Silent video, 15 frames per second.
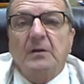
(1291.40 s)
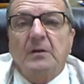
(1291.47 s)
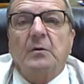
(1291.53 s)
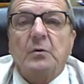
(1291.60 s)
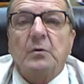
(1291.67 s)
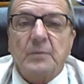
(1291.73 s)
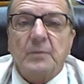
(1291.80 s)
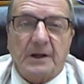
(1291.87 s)

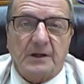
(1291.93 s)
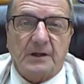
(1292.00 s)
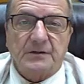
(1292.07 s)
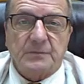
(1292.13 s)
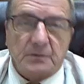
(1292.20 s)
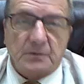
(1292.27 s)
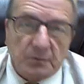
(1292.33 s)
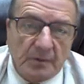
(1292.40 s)
Who are my
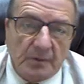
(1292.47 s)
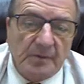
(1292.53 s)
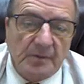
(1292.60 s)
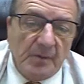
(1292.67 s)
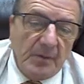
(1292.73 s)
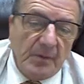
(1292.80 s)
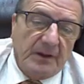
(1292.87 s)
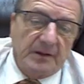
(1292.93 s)
customers? What am I
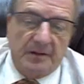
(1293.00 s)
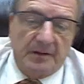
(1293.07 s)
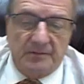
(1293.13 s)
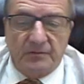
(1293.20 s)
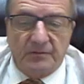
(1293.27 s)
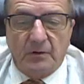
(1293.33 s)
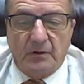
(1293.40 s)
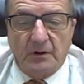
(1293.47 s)
paying
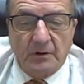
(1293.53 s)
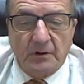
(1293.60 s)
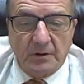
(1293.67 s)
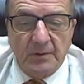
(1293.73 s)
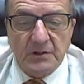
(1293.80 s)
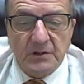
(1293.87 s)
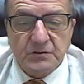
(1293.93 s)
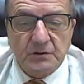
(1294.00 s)
for? Okay,
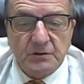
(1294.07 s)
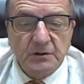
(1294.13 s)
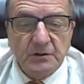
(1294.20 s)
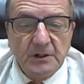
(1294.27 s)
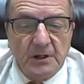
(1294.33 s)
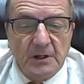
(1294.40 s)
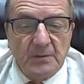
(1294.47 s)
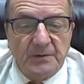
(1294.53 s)
major
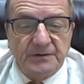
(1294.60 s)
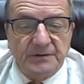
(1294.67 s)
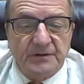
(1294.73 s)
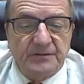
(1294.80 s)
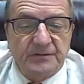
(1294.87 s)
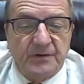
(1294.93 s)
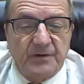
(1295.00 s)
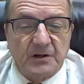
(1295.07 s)
business
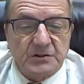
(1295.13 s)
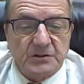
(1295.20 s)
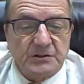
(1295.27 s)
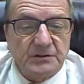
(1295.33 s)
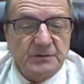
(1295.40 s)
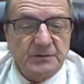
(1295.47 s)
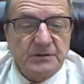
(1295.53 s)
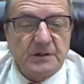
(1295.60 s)
function. This
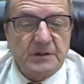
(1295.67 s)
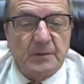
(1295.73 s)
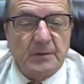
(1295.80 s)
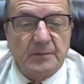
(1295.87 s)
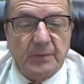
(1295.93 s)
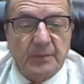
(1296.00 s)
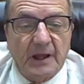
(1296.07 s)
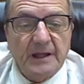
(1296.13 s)
is what you cover:
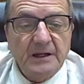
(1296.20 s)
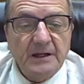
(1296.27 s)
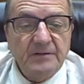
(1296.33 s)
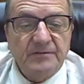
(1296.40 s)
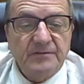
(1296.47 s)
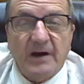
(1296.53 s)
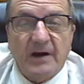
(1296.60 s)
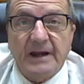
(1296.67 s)
planning,
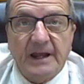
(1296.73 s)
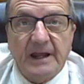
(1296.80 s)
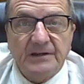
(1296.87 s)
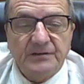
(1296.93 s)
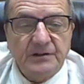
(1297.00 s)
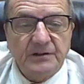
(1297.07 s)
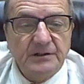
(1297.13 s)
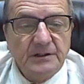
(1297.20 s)

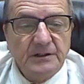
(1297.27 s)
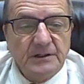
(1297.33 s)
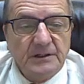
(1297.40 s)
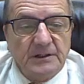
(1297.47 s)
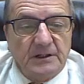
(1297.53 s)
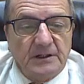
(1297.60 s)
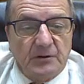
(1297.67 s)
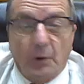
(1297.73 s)
financing,
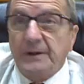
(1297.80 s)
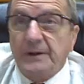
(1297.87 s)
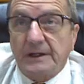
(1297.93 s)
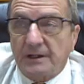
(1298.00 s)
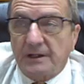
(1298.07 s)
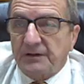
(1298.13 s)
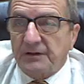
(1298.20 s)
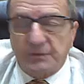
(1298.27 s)
knowing the
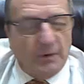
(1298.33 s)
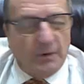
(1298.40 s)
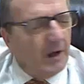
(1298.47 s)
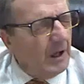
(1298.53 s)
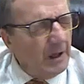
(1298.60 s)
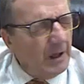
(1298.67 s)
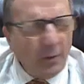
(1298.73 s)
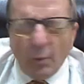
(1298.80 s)
customer.
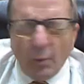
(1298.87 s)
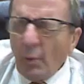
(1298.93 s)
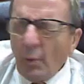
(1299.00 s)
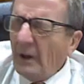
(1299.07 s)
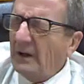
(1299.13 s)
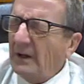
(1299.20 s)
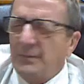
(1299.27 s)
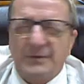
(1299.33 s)

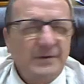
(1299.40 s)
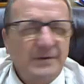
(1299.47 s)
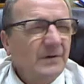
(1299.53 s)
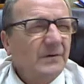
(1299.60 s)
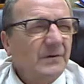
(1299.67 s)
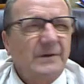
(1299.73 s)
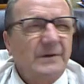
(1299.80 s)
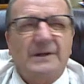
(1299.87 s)
100%. You don't
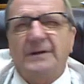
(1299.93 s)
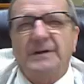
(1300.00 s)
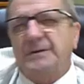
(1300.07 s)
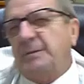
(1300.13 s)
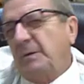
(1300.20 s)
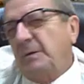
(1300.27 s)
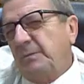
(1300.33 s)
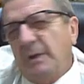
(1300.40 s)
know the
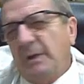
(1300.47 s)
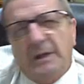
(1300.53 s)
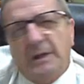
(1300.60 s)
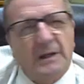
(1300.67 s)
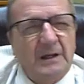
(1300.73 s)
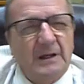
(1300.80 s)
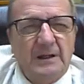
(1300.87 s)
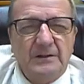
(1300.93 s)
customer,
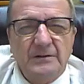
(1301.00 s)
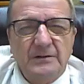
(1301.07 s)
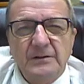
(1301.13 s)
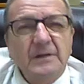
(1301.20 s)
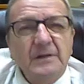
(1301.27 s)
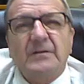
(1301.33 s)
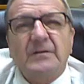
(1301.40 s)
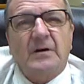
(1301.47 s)
you're
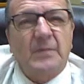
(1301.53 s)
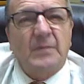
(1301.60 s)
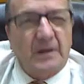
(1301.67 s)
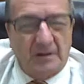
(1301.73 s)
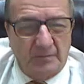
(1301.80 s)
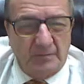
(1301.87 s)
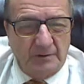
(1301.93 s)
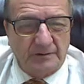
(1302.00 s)
never going to make it
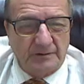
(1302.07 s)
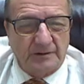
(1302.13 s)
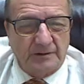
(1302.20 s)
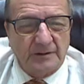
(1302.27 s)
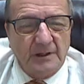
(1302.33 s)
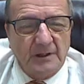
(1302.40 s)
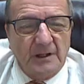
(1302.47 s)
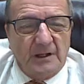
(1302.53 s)
in business.
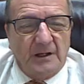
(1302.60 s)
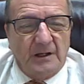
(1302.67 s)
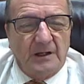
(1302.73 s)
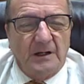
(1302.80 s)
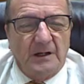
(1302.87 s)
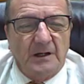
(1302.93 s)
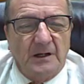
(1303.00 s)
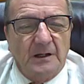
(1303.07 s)

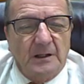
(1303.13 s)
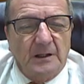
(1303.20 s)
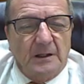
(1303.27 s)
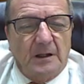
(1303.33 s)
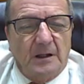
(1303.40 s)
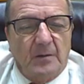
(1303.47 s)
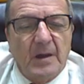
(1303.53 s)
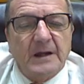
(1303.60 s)

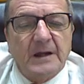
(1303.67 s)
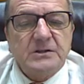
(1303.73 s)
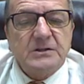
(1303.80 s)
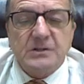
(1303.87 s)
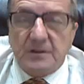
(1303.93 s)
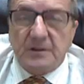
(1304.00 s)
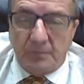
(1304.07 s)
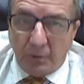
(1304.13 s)
Managing
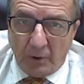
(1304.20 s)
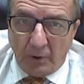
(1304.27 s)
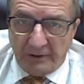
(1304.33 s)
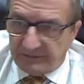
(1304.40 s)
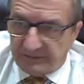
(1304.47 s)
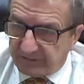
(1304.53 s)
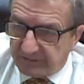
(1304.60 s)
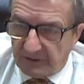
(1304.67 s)
employees.
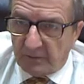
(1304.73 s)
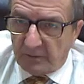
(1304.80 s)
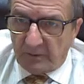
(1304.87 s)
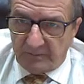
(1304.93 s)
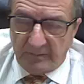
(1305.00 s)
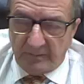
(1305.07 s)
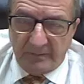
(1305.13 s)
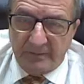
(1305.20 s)
That's the other one.
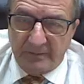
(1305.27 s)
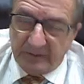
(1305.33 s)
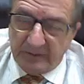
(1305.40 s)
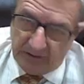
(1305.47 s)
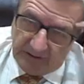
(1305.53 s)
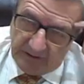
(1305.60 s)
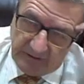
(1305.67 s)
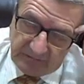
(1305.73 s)

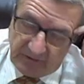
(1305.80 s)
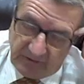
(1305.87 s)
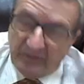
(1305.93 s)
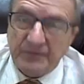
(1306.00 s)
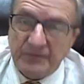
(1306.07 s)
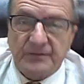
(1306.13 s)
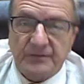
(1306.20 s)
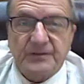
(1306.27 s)
Remember,
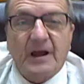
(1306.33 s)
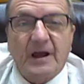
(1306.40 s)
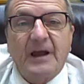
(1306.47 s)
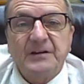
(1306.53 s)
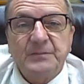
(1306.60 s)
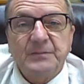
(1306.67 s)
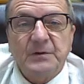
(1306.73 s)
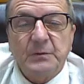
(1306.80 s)
theft is the
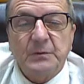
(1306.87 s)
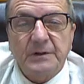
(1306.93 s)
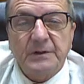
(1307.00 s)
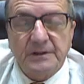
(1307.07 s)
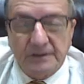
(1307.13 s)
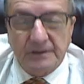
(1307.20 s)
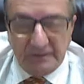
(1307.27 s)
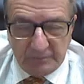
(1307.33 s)
highest between
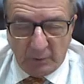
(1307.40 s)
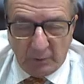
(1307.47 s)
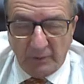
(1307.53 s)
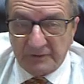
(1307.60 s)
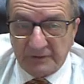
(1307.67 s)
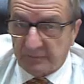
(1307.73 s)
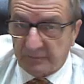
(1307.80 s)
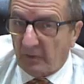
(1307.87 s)

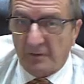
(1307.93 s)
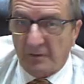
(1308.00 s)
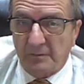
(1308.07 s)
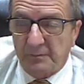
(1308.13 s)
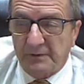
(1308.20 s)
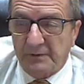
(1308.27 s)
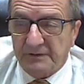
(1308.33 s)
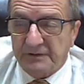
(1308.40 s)
employees. Smarter
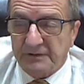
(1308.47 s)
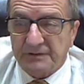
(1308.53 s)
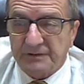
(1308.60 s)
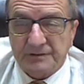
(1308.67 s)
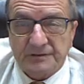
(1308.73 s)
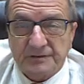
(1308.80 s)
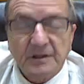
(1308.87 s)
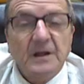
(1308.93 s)

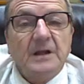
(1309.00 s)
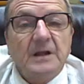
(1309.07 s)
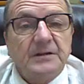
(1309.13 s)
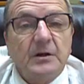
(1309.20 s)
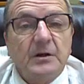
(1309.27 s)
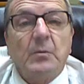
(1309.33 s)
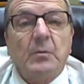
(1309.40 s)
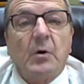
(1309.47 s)
businesses, they
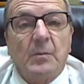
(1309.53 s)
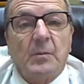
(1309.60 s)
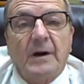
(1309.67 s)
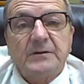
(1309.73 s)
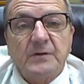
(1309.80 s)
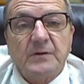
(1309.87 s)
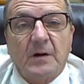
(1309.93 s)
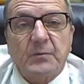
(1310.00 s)
know more about
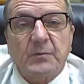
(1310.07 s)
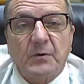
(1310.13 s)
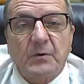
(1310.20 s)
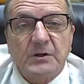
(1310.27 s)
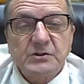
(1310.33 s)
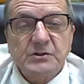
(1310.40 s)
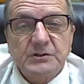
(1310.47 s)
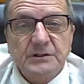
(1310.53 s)
your
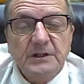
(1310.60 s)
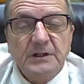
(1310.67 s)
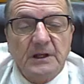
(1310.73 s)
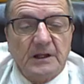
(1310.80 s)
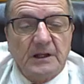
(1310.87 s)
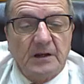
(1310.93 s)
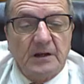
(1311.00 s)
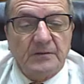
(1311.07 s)
operation
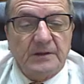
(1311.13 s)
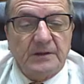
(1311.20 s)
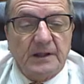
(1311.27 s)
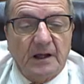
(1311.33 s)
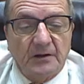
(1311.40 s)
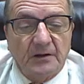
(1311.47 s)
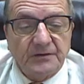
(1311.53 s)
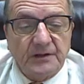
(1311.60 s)
and everything
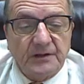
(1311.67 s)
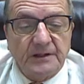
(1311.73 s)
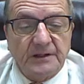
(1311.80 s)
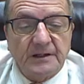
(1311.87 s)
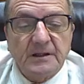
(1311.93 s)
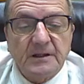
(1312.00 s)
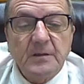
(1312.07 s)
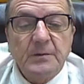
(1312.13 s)
else, and then
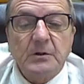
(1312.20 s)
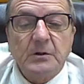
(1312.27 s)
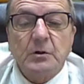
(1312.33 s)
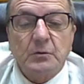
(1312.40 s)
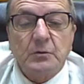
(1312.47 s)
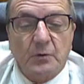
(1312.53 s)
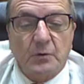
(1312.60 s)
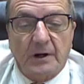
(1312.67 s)
keeping
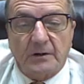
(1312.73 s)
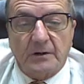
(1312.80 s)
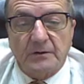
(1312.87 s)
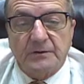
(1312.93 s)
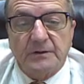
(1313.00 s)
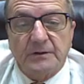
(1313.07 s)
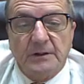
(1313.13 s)
good records.